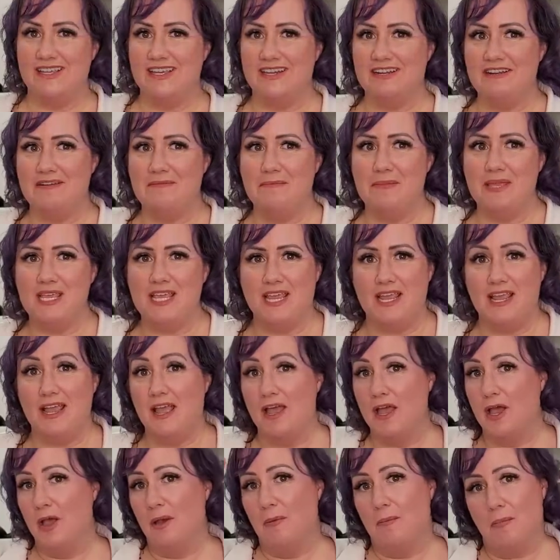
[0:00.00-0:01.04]
getting me
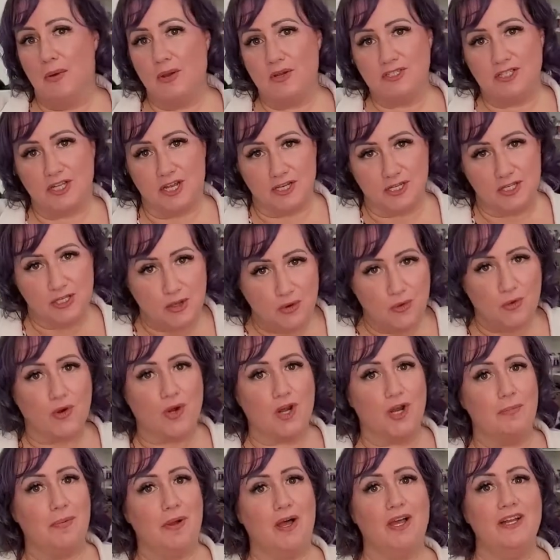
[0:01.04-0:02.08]
booked on
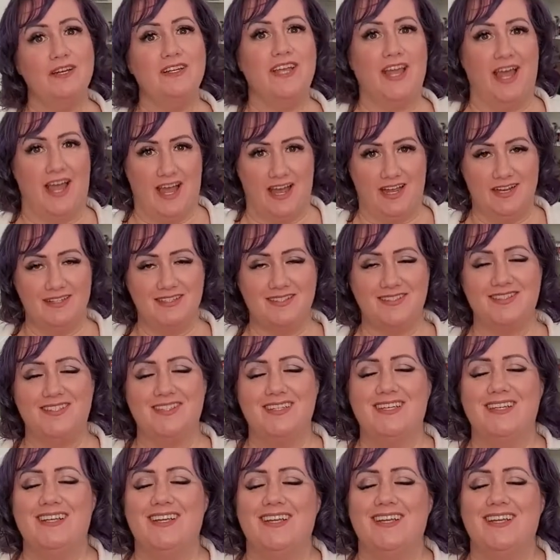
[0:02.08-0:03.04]
your podcast